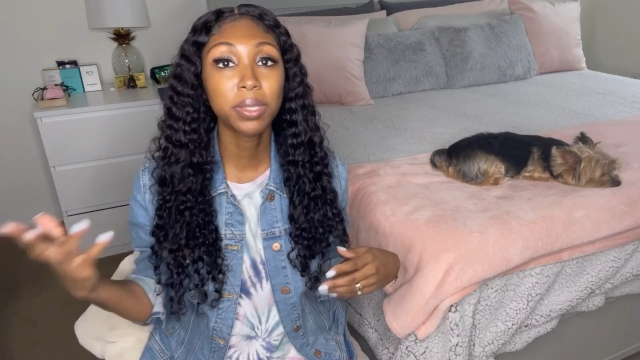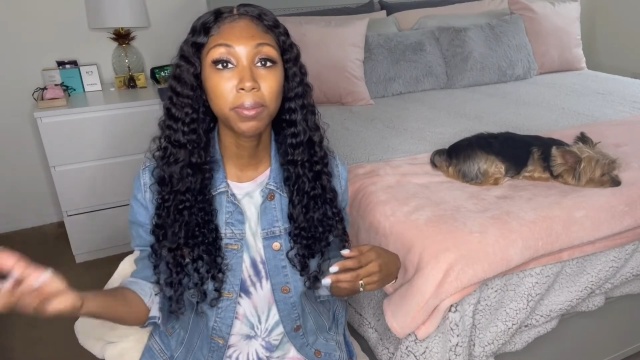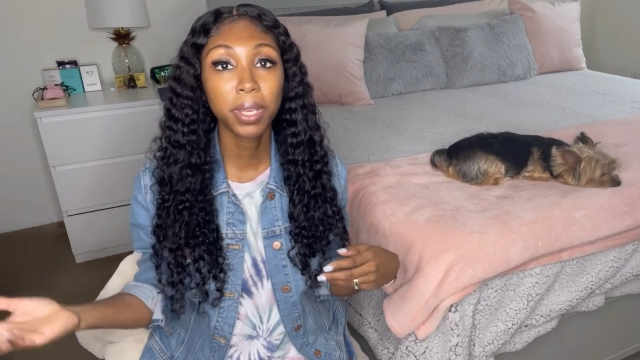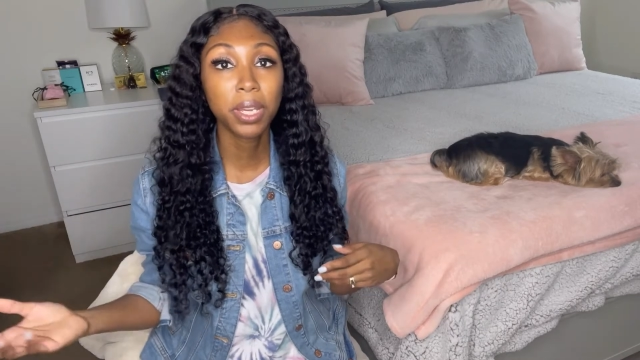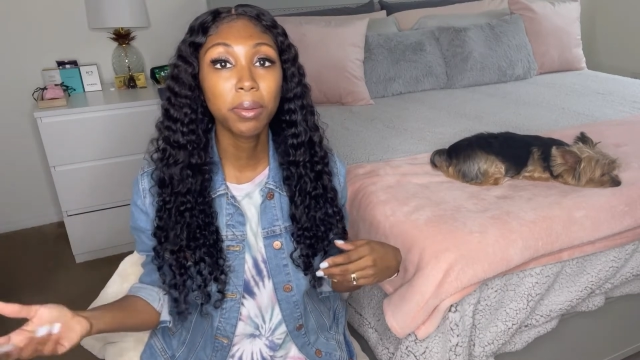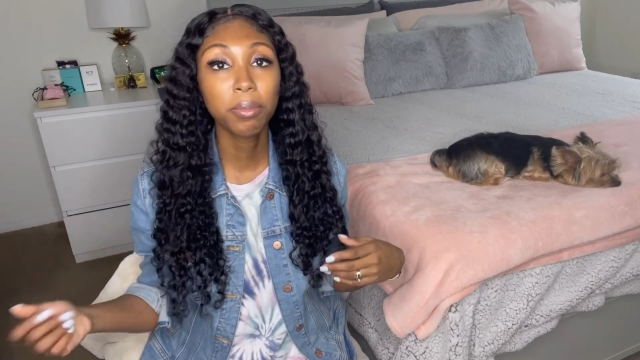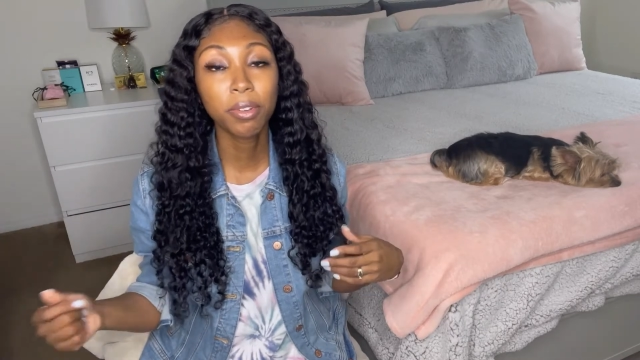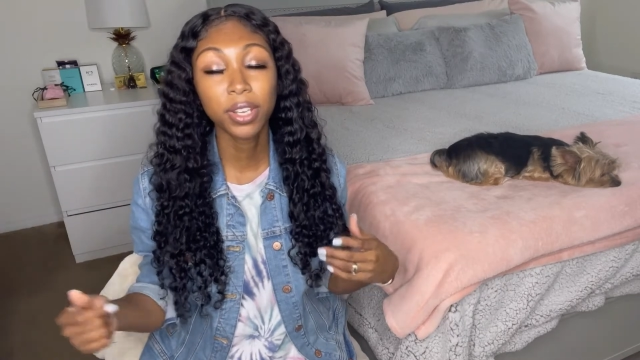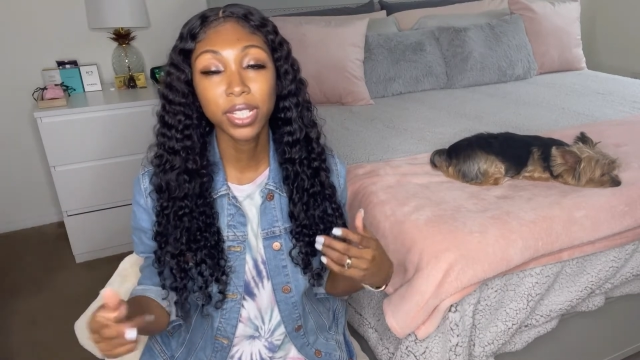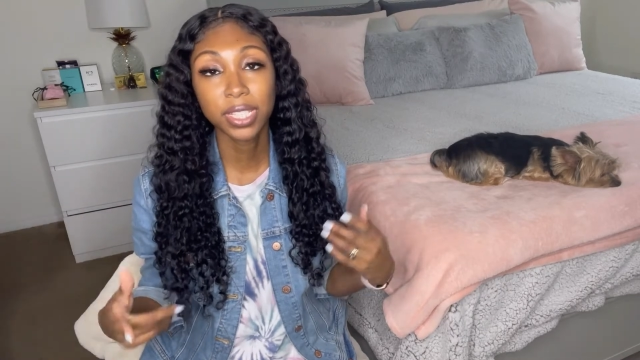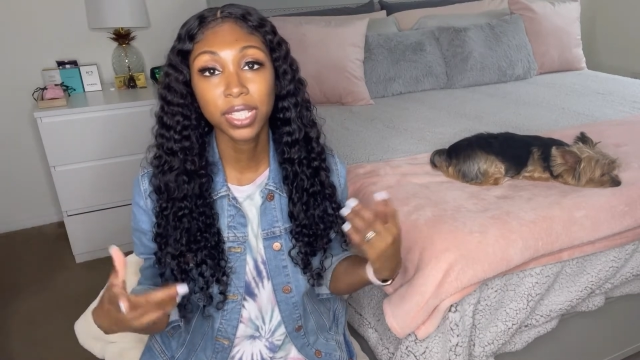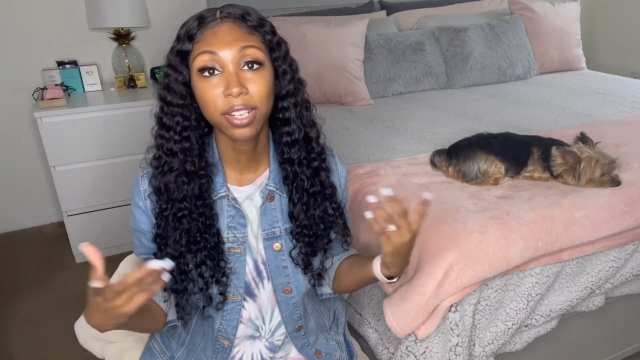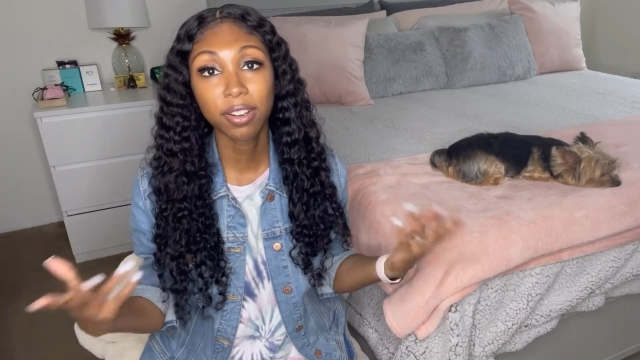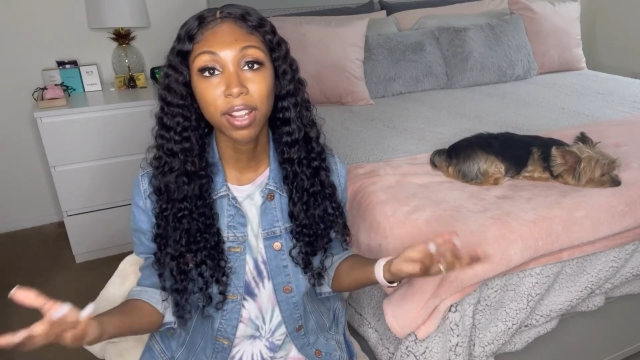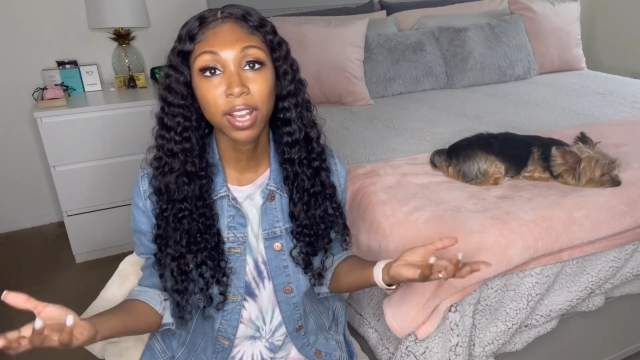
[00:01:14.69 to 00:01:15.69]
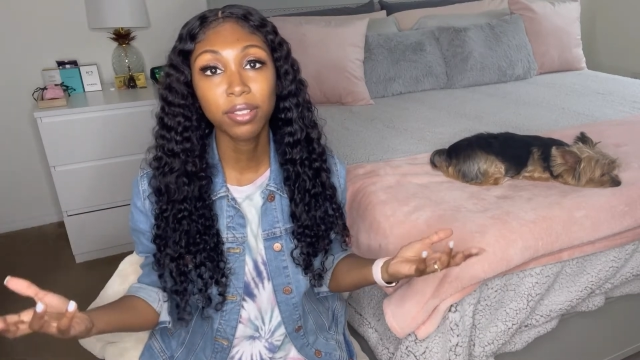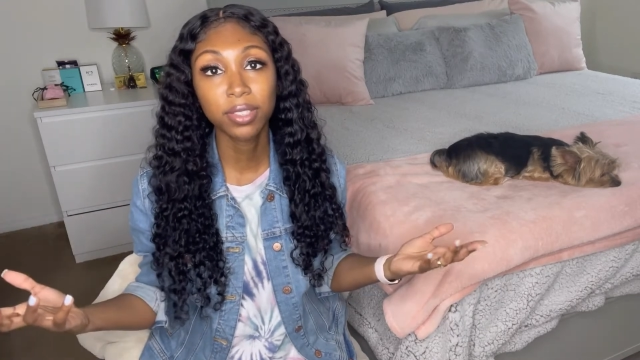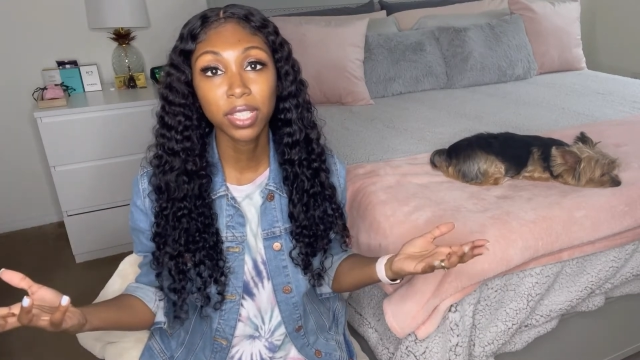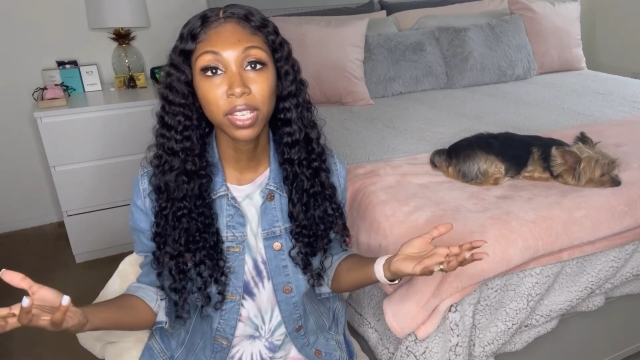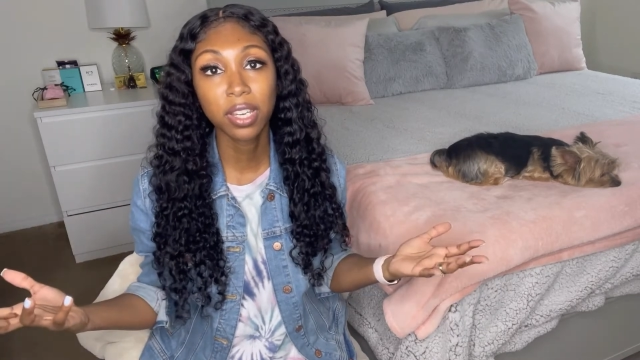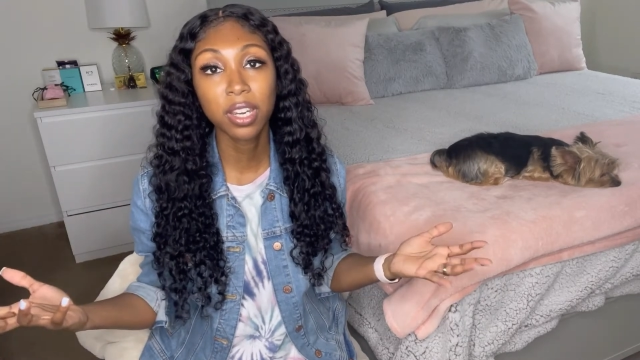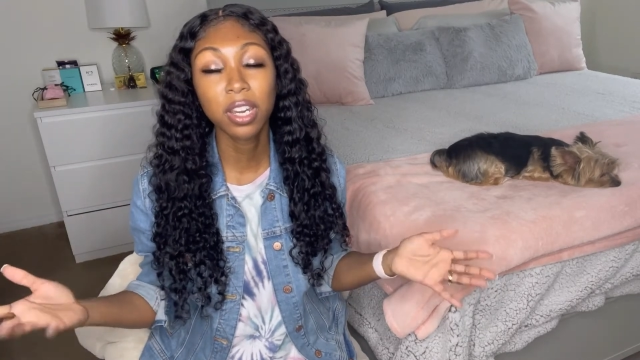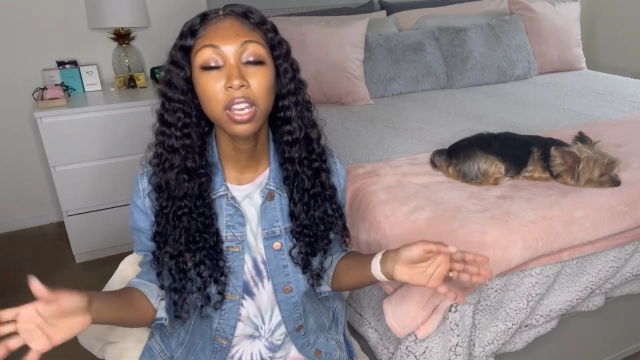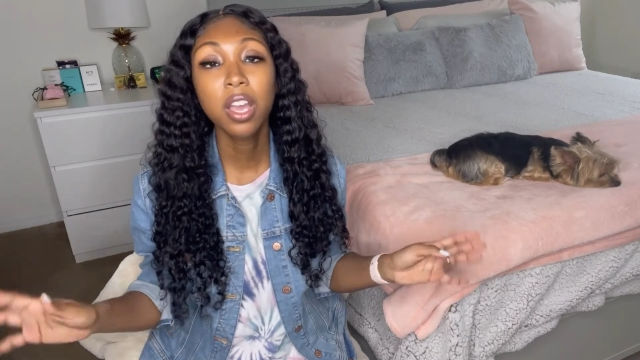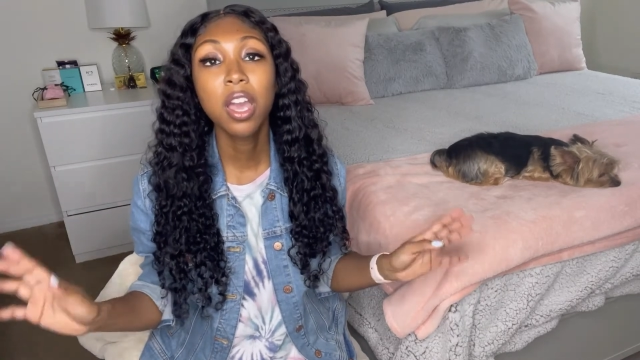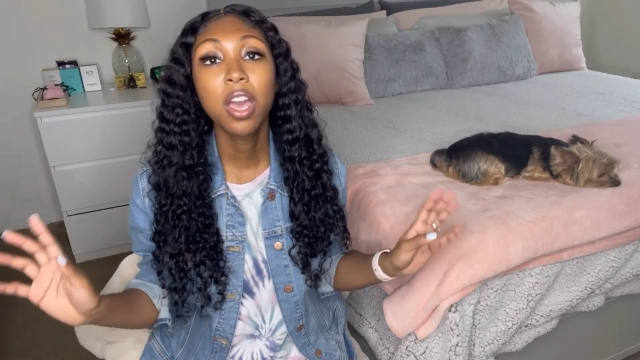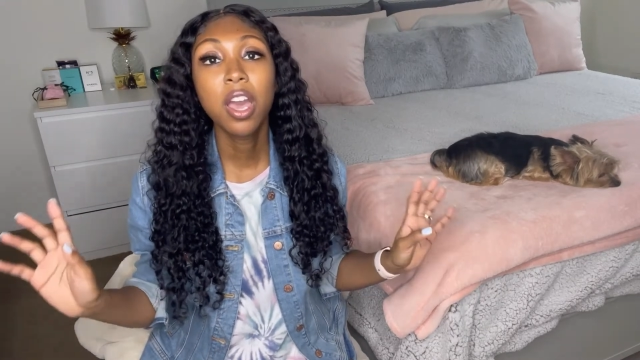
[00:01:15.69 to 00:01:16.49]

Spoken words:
makeup brands that are out there,